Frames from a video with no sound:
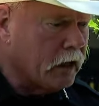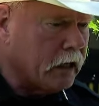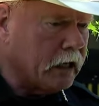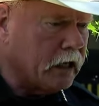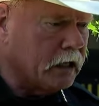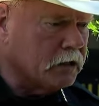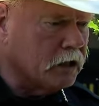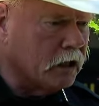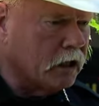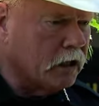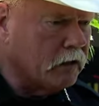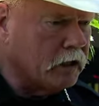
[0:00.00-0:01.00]
and
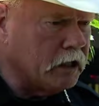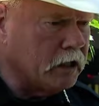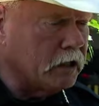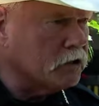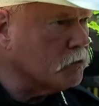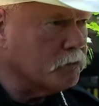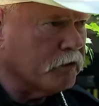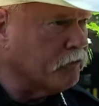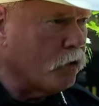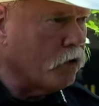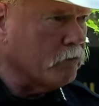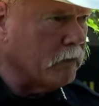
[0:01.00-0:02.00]
uh, he has
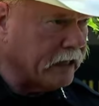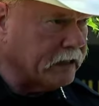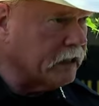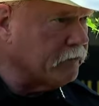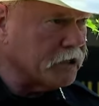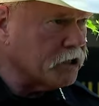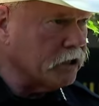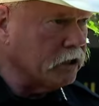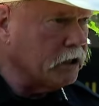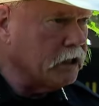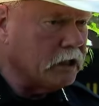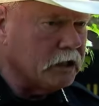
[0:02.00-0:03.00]
performed
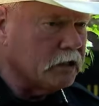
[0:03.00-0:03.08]
magnificently.